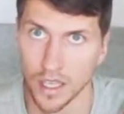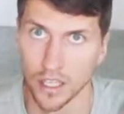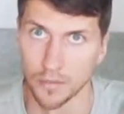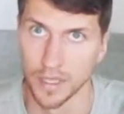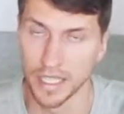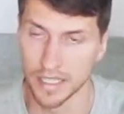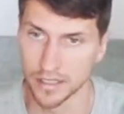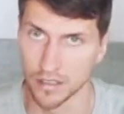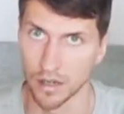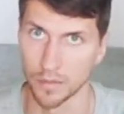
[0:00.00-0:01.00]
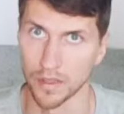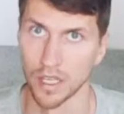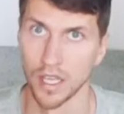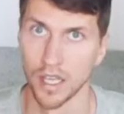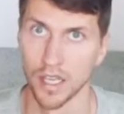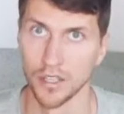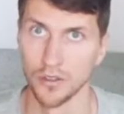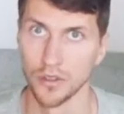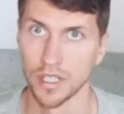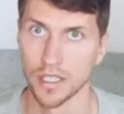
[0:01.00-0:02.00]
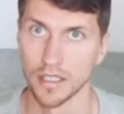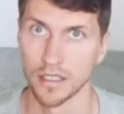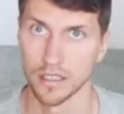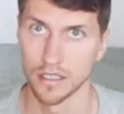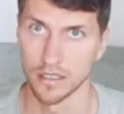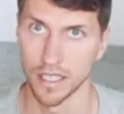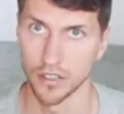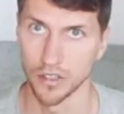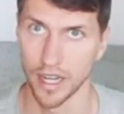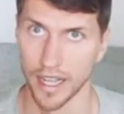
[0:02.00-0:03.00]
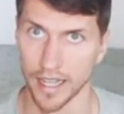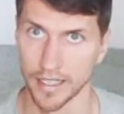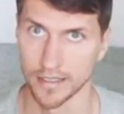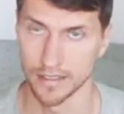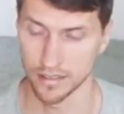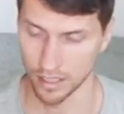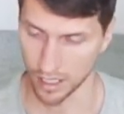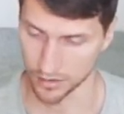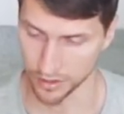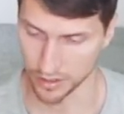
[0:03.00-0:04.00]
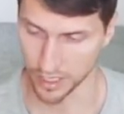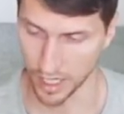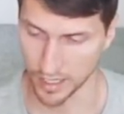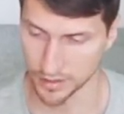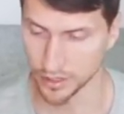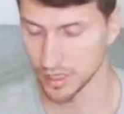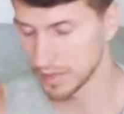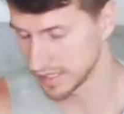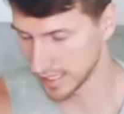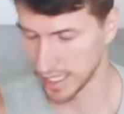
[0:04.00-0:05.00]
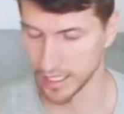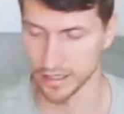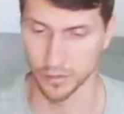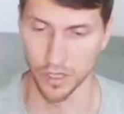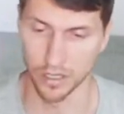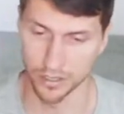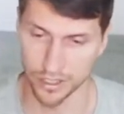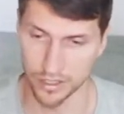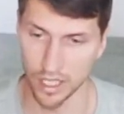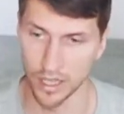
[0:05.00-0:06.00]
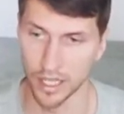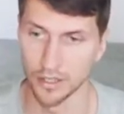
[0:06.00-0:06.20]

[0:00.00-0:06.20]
Your pinkies are up. You can take your hands onto your thighs. You can be standing as well and just allow